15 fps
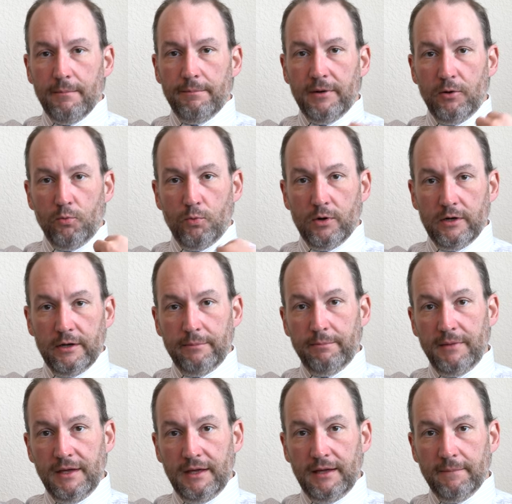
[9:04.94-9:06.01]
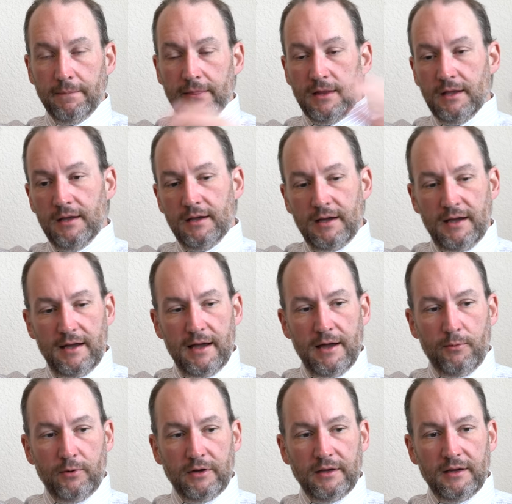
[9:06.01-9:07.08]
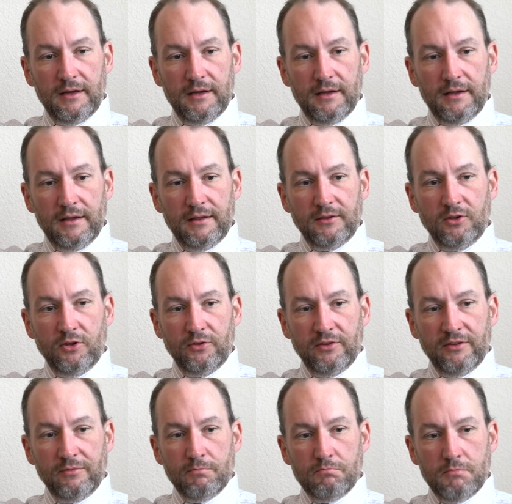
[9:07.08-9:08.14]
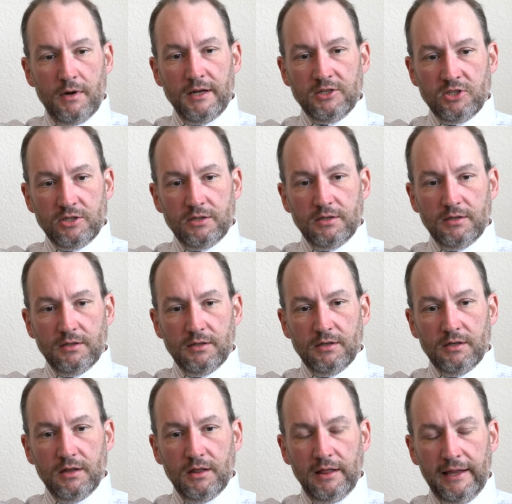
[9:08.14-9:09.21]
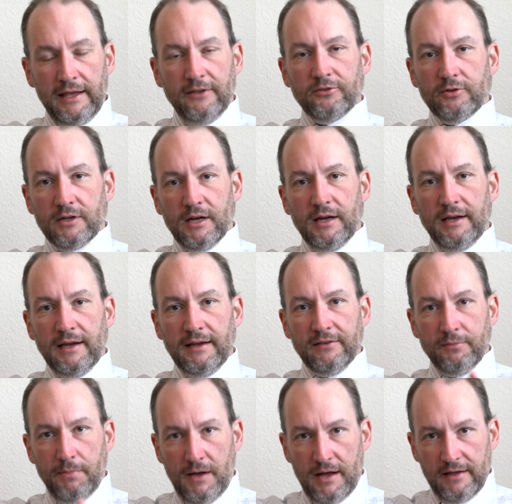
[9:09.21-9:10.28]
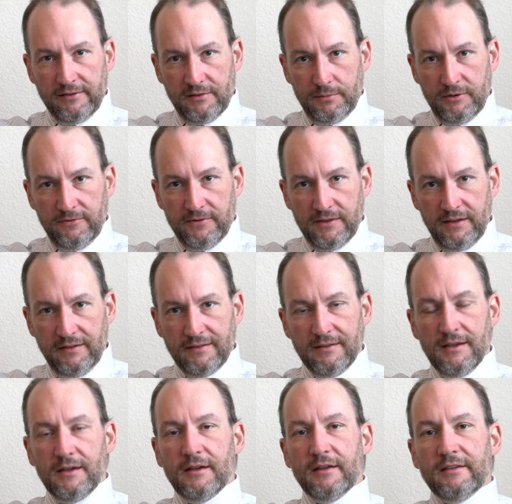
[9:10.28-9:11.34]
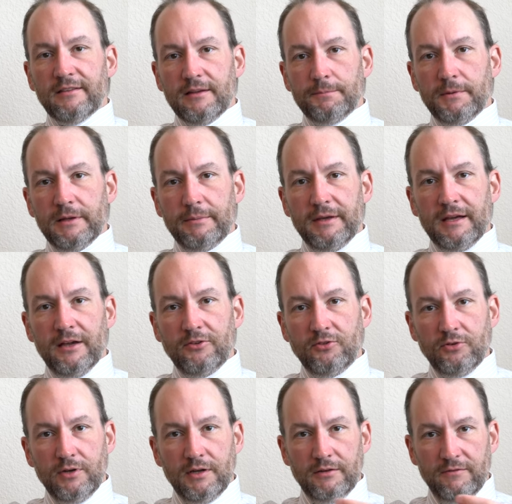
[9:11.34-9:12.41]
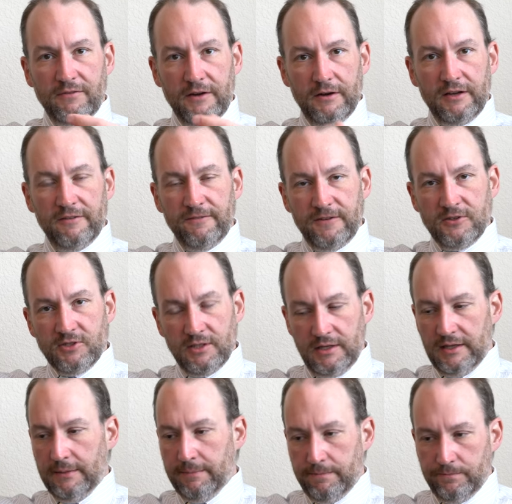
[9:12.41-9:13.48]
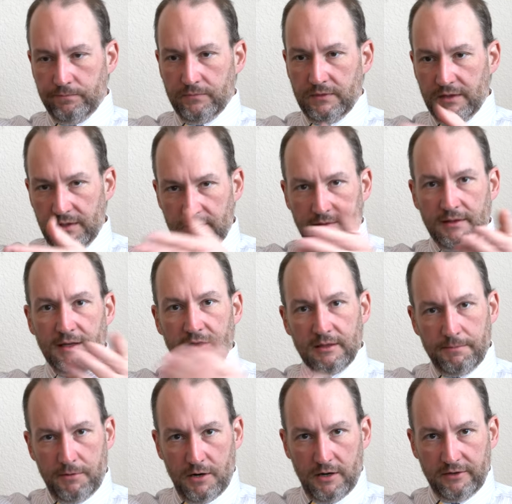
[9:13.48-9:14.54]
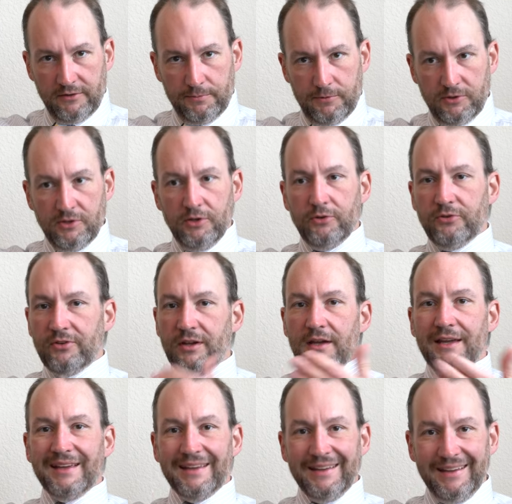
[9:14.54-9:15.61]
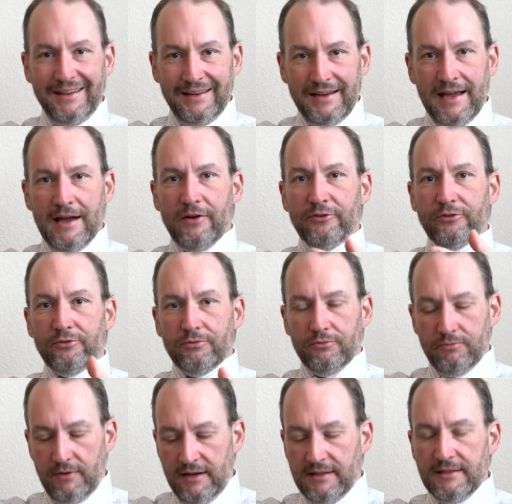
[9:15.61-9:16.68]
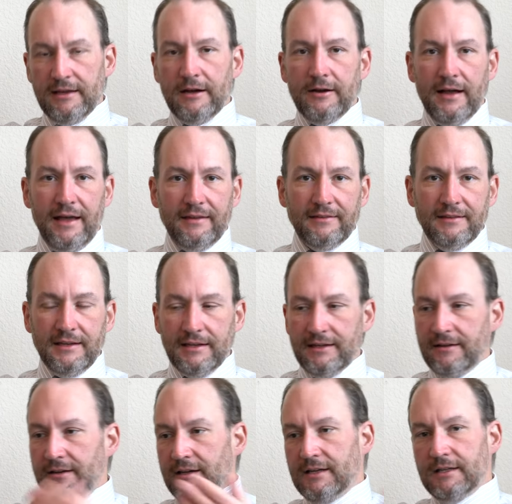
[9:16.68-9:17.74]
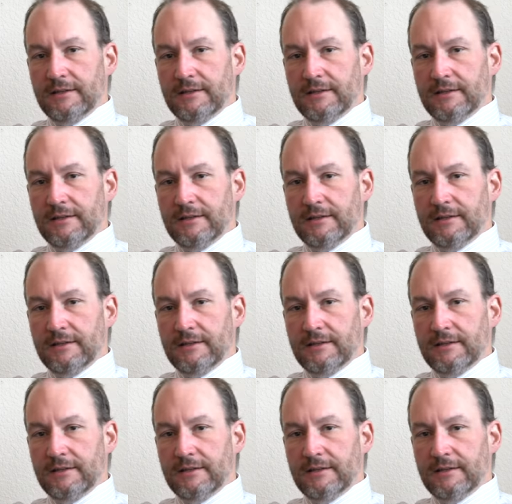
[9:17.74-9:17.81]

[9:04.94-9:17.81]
but were it me, I would use as much laser cutting as possible for this simply because you can very efficiently get the parts produced in-house right there as needed,